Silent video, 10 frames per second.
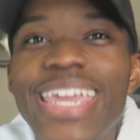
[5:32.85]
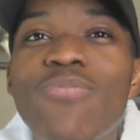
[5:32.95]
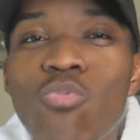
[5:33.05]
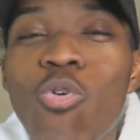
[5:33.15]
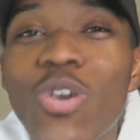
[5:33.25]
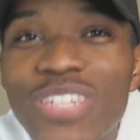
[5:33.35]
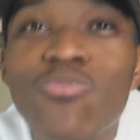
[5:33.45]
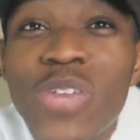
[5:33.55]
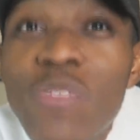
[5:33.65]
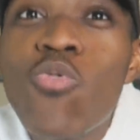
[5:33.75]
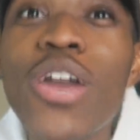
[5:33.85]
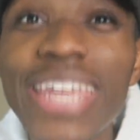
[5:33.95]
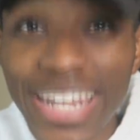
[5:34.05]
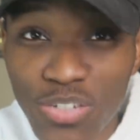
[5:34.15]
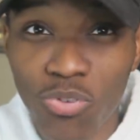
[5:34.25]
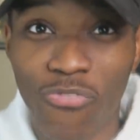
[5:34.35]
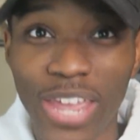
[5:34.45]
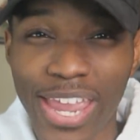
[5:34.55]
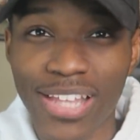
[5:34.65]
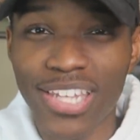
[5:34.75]
he was he would get his
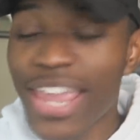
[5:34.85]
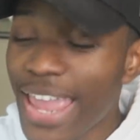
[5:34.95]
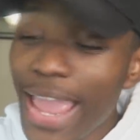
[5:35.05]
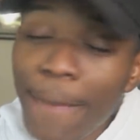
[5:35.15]
revenge,